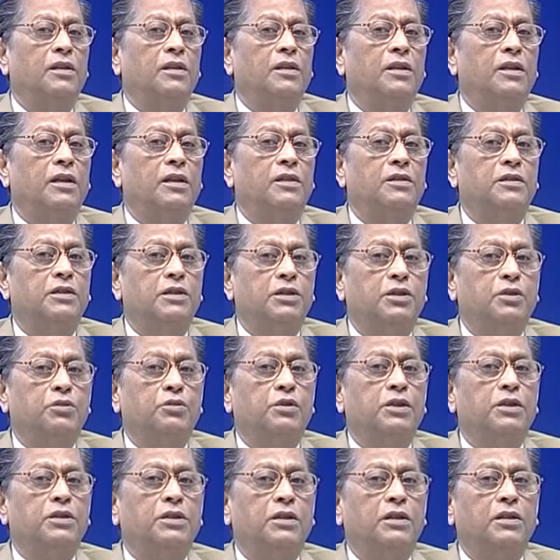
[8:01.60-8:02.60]
a
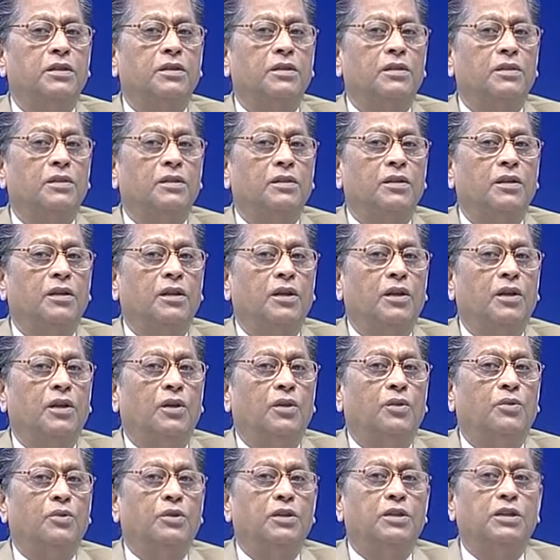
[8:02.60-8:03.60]
situation
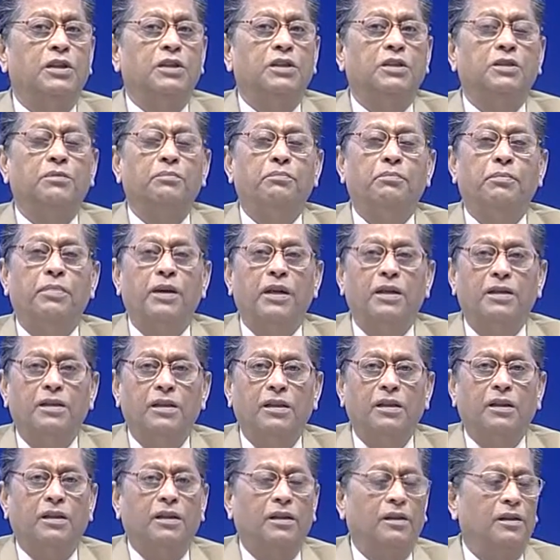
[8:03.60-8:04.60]
which is
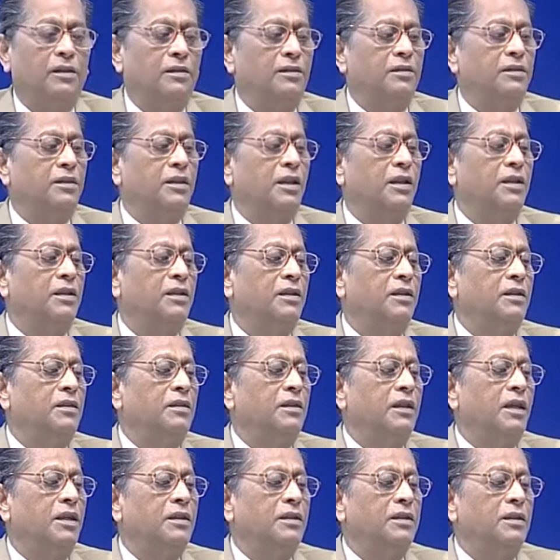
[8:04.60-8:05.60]
better than
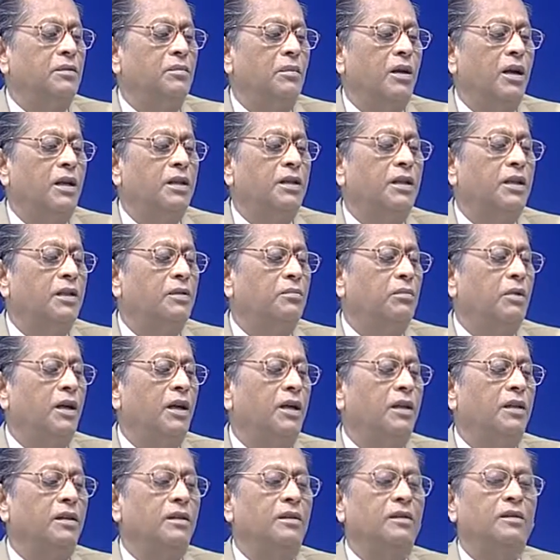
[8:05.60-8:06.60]
that demanded
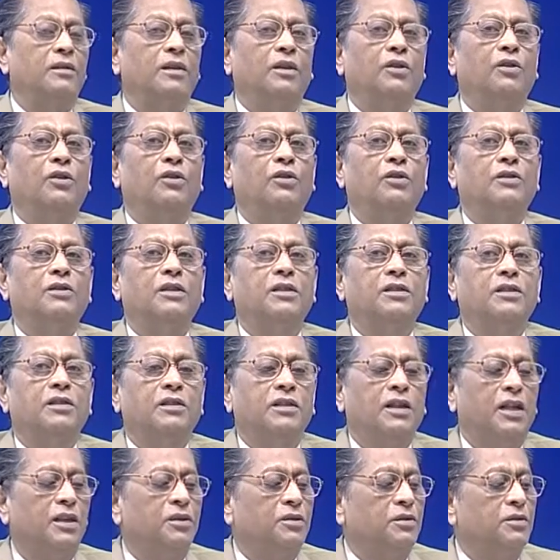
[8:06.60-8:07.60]
by the laws and
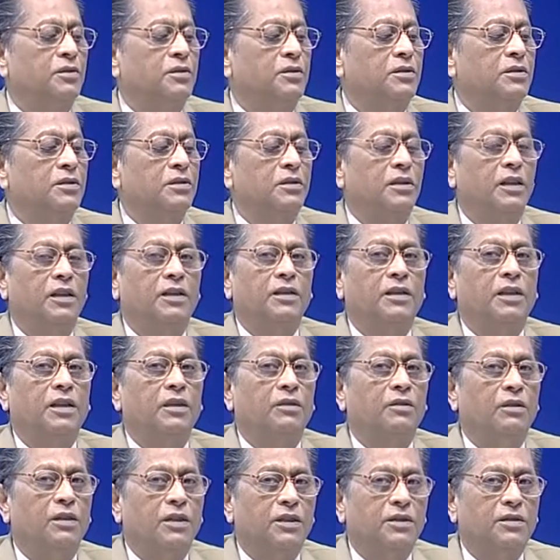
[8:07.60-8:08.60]
statutes and
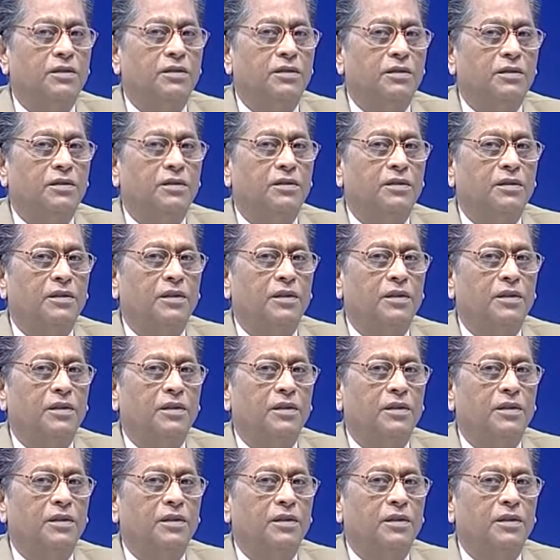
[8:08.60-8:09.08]
regulations.